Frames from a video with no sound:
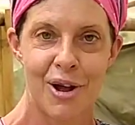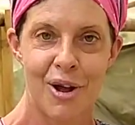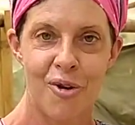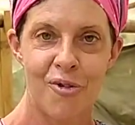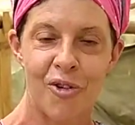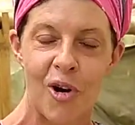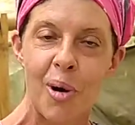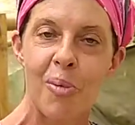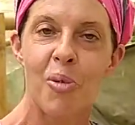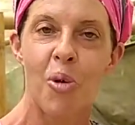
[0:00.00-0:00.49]

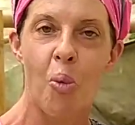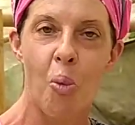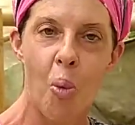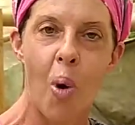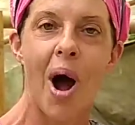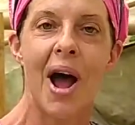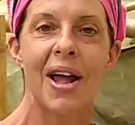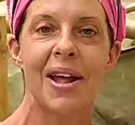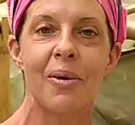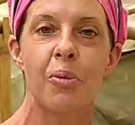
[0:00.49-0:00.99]
from
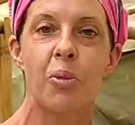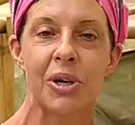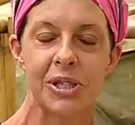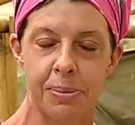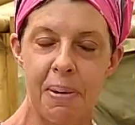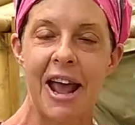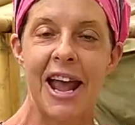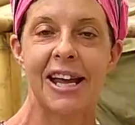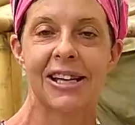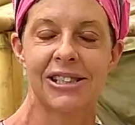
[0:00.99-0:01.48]
what was
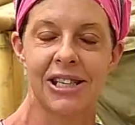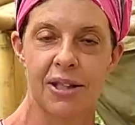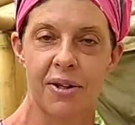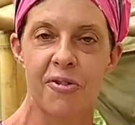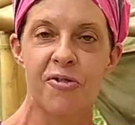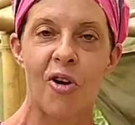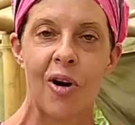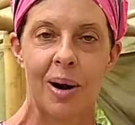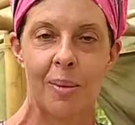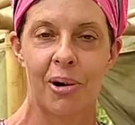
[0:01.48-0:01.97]
paid to the
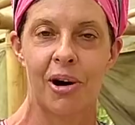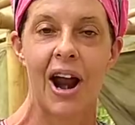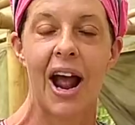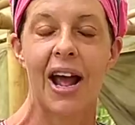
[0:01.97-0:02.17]
farmer